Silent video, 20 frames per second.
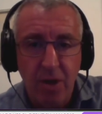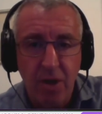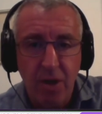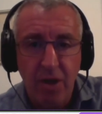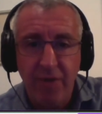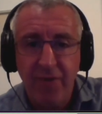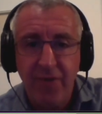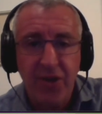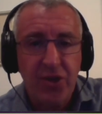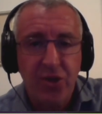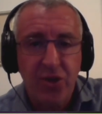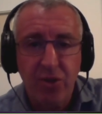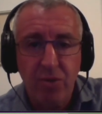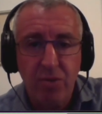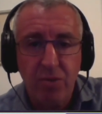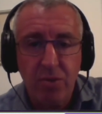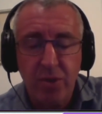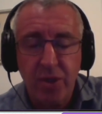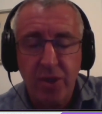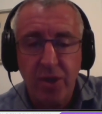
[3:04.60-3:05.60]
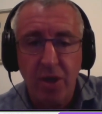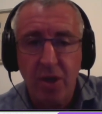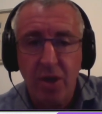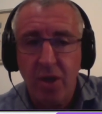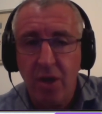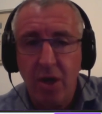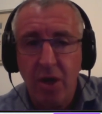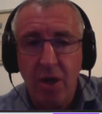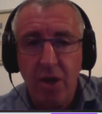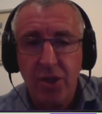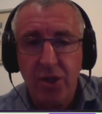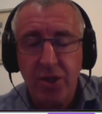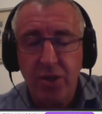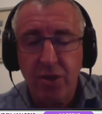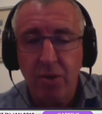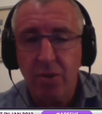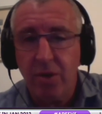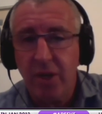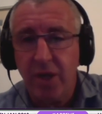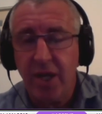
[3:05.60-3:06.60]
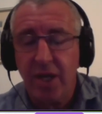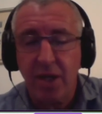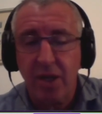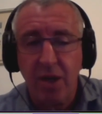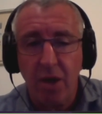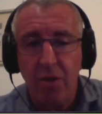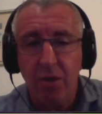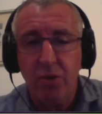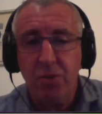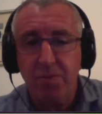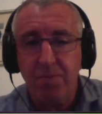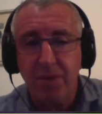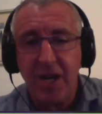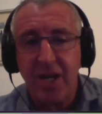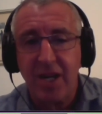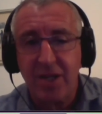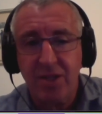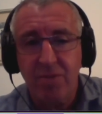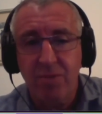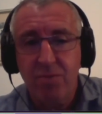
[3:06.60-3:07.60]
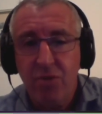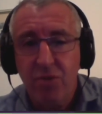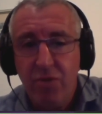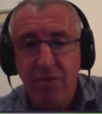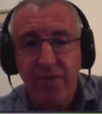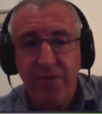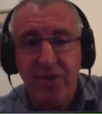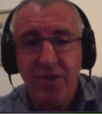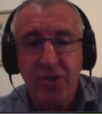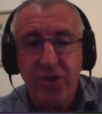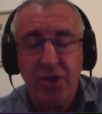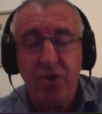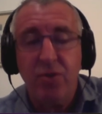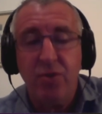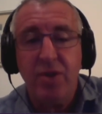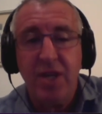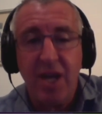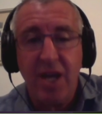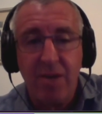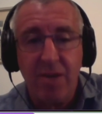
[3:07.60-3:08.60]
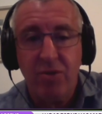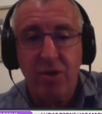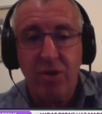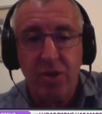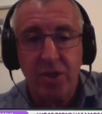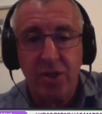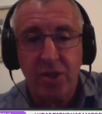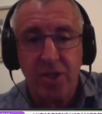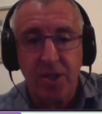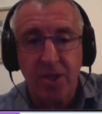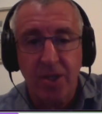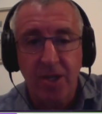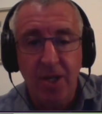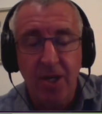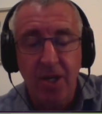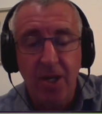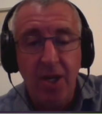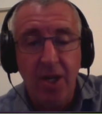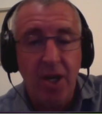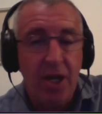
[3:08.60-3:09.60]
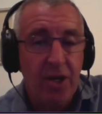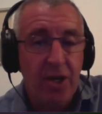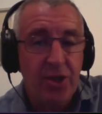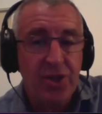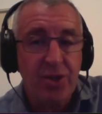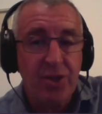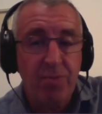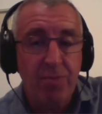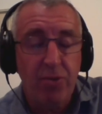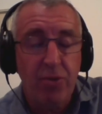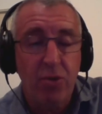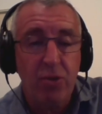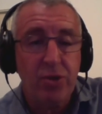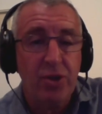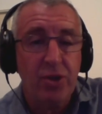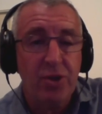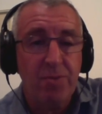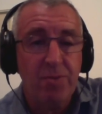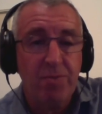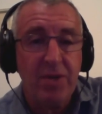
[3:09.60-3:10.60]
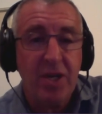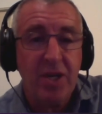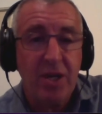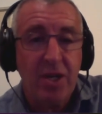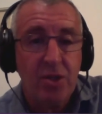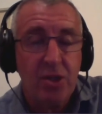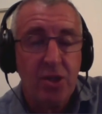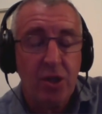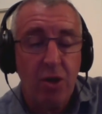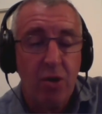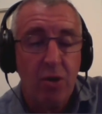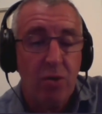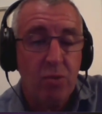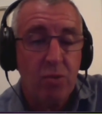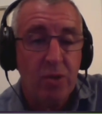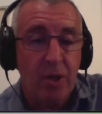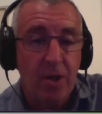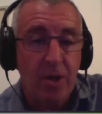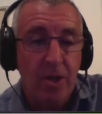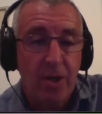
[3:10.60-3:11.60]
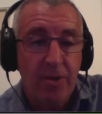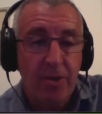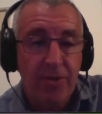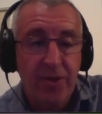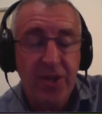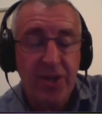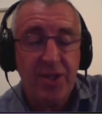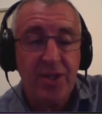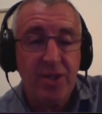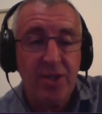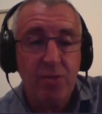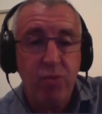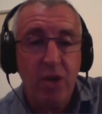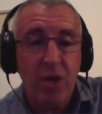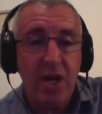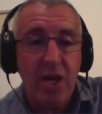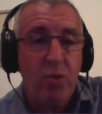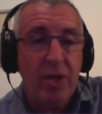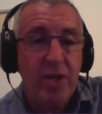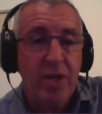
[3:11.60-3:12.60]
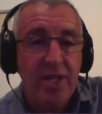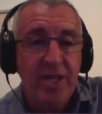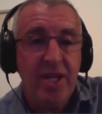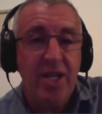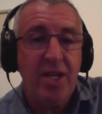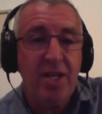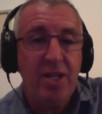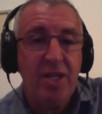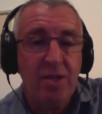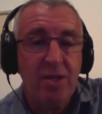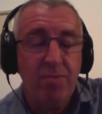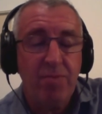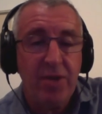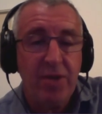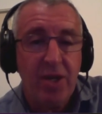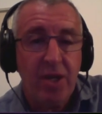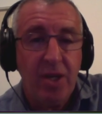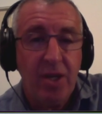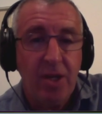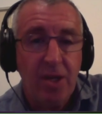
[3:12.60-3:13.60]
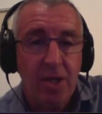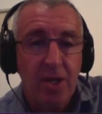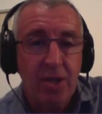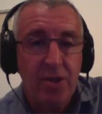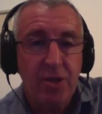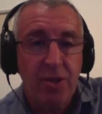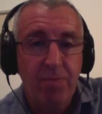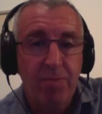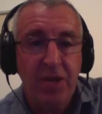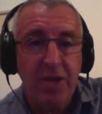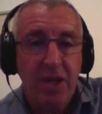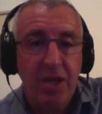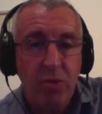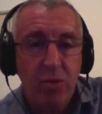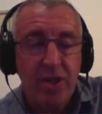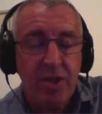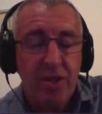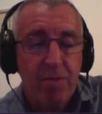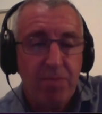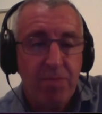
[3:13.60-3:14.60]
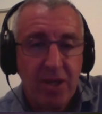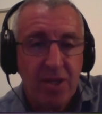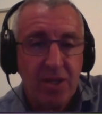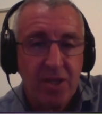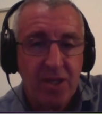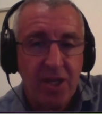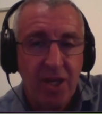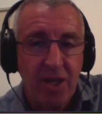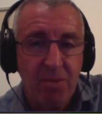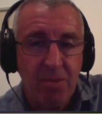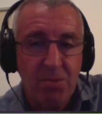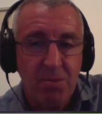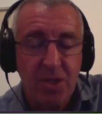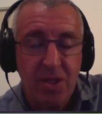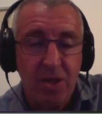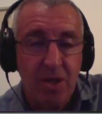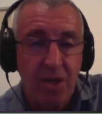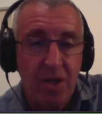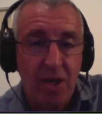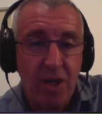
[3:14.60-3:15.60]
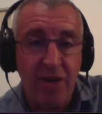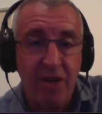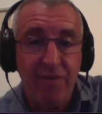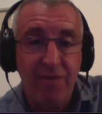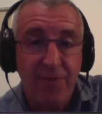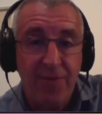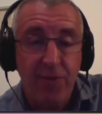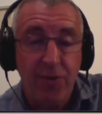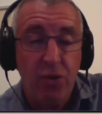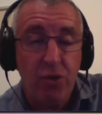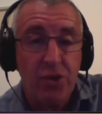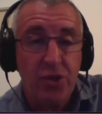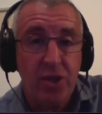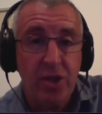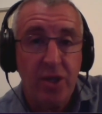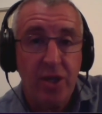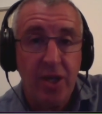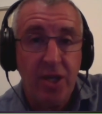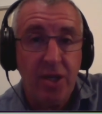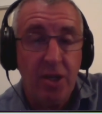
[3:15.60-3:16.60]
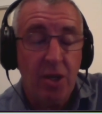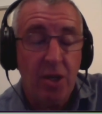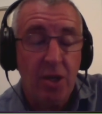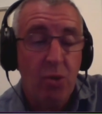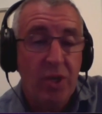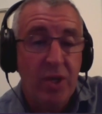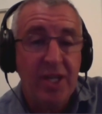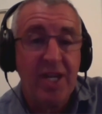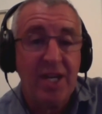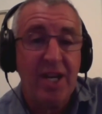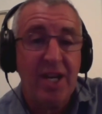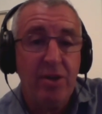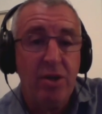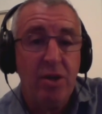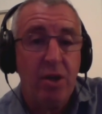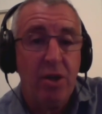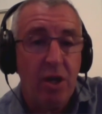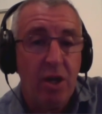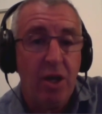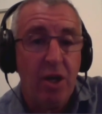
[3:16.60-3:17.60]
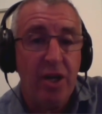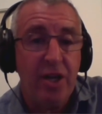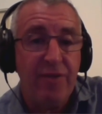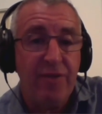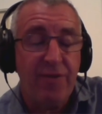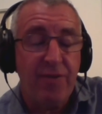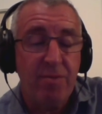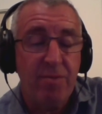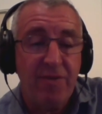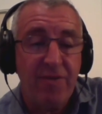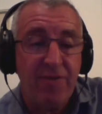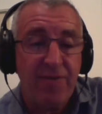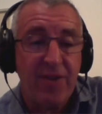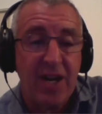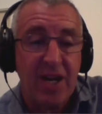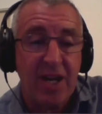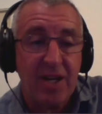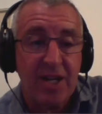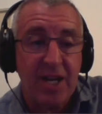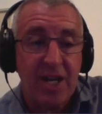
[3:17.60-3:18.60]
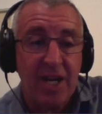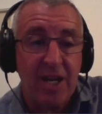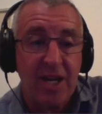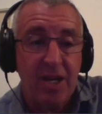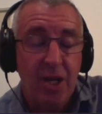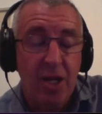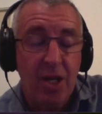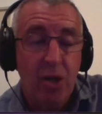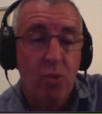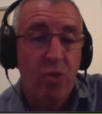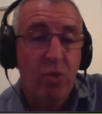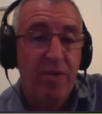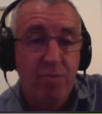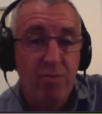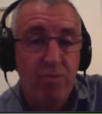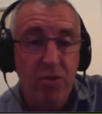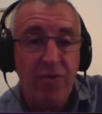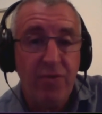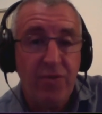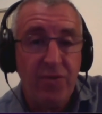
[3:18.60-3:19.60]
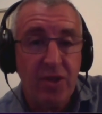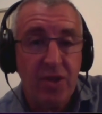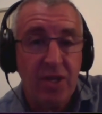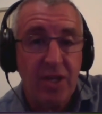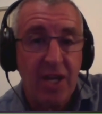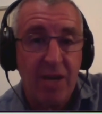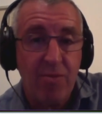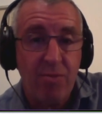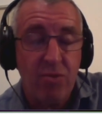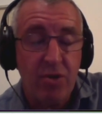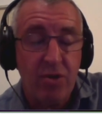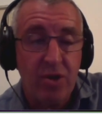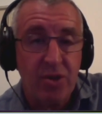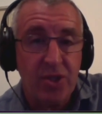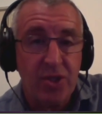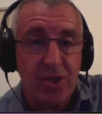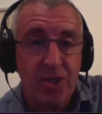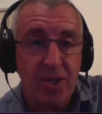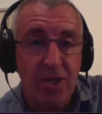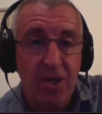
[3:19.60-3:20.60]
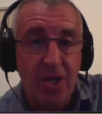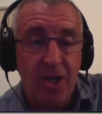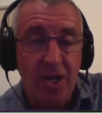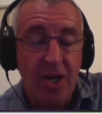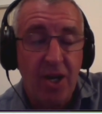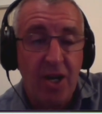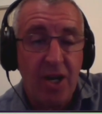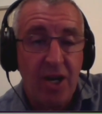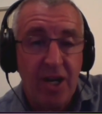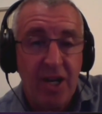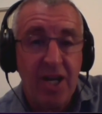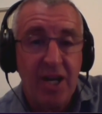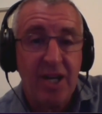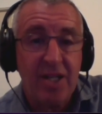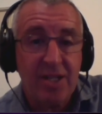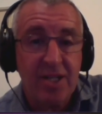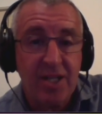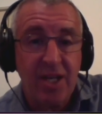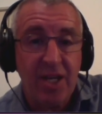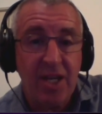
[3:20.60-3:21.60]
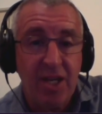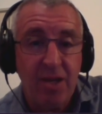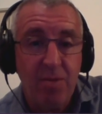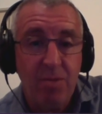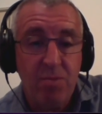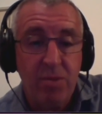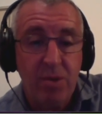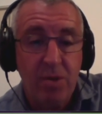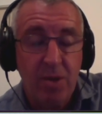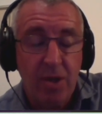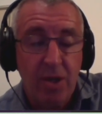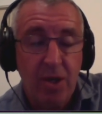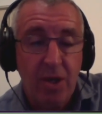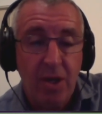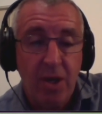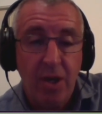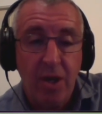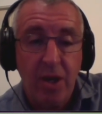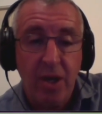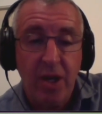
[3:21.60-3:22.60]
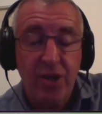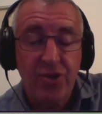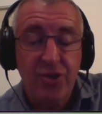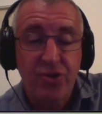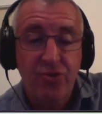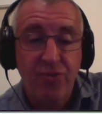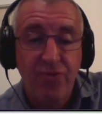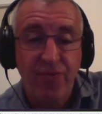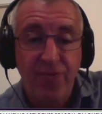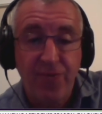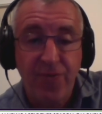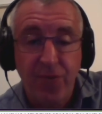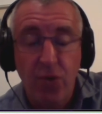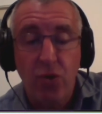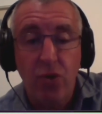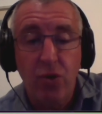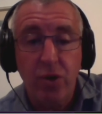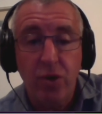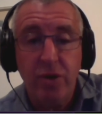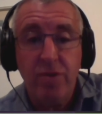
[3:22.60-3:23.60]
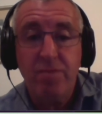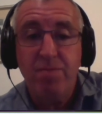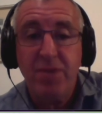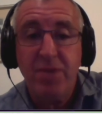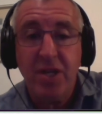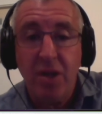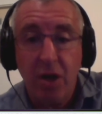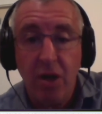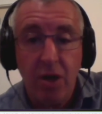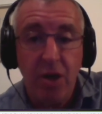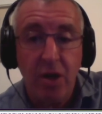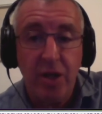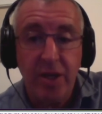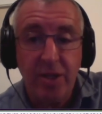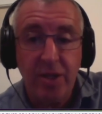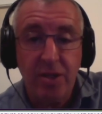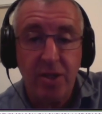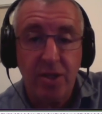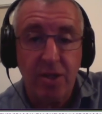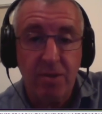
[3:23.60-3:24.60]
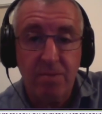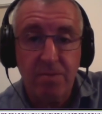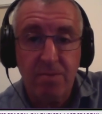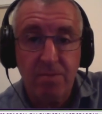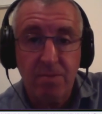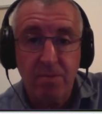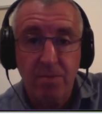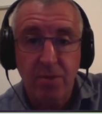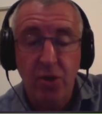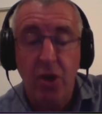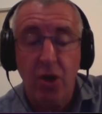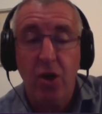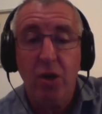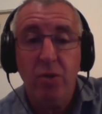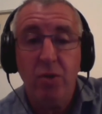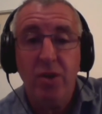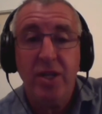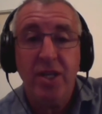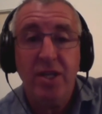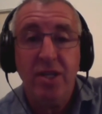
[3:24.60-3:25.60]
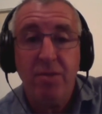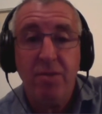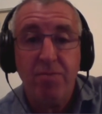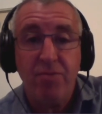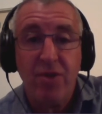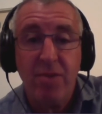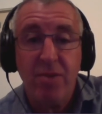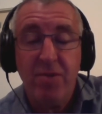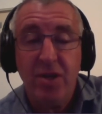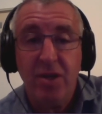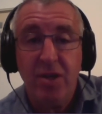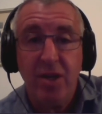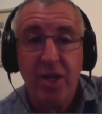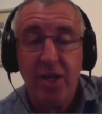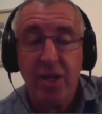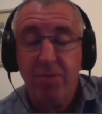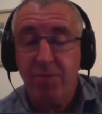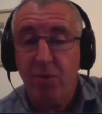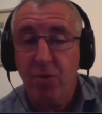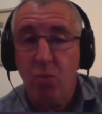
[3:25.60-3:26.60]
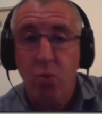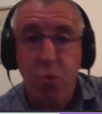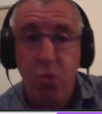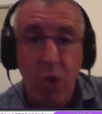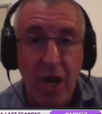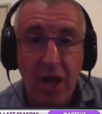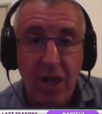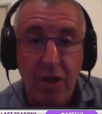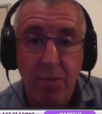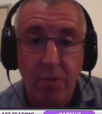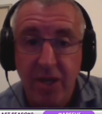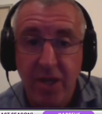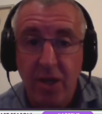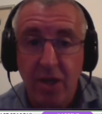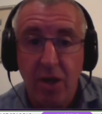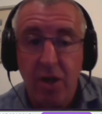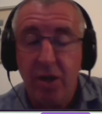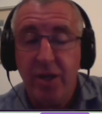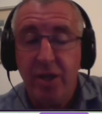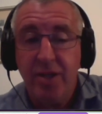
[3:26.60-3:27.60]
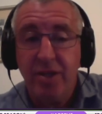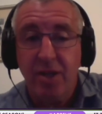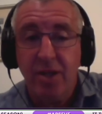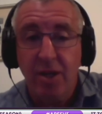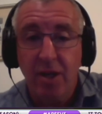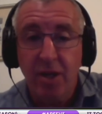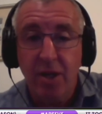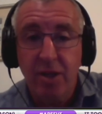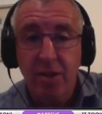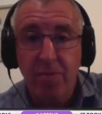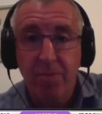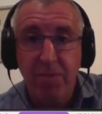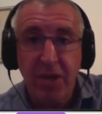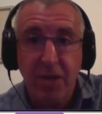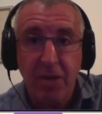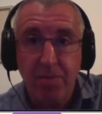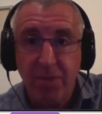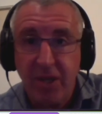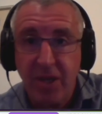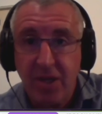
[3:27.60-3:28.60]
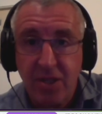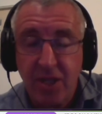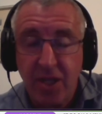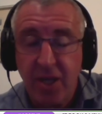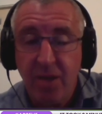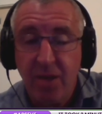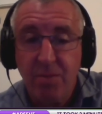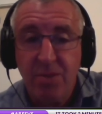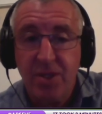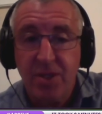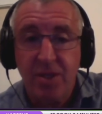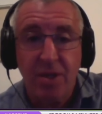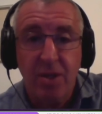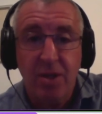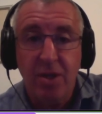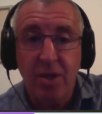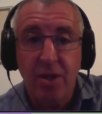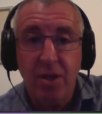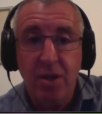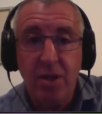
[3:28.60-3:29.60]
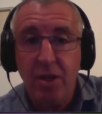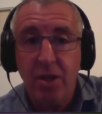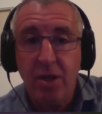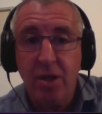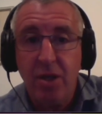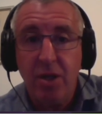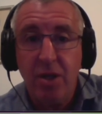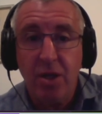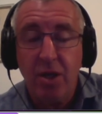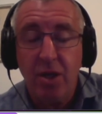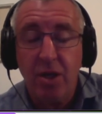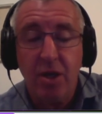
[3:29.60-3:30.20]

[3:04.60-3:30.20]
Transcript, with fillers: of issues at Arsenal. It goes back to moving to the Emirates and the supporters being told this is where we need to be to be with the big teams and unfortunately, we cannot hide from the fact that we've moved to the Emirates and our team has fallen behind, not only in the Premier League, but well behind the big, big teams uh,